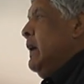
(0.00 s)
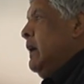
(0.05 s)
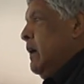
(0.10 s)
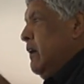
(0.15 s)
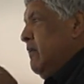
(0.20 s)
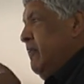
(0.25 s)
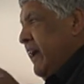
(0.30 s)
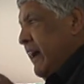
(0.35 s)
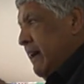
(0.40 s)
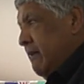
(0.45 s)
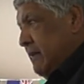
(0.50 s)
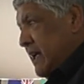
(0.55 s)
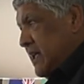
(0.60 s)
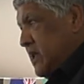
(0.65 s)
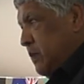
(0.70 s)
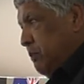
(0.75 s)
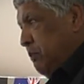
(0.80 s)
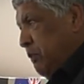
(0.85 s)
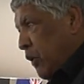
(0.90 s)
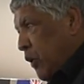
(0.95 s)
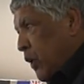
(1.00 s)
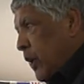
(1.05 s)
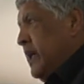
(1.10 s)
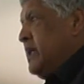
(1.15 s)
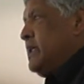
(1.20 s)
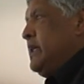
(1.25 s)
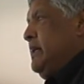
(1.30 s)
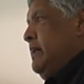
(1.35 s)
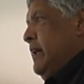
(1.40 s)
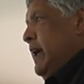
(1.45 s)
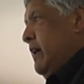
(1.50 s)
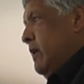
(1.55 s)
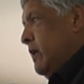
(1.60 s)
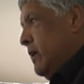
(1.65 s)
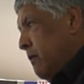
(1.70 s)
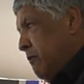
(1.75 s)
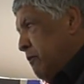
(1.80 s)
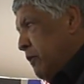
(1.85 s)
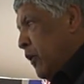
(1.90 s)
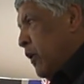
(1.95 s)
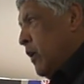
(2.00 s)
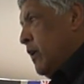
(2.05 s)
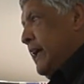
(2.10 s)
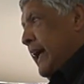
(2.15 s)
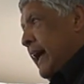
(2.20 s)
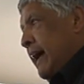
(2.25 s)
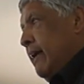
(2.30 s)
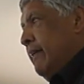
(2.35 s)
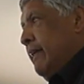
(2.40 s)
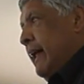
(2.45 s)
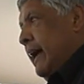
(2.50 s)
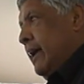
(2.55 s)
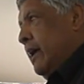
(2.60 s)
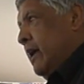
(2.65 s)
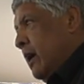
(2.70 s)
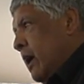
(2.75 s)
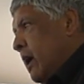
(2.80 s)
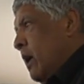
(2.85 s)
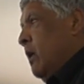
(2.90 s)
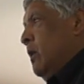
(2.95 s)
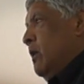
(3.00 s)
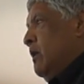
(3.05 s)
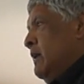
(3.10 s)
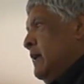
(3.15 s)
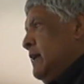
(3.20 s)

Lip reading: of how much poison they're going to pour down that hole.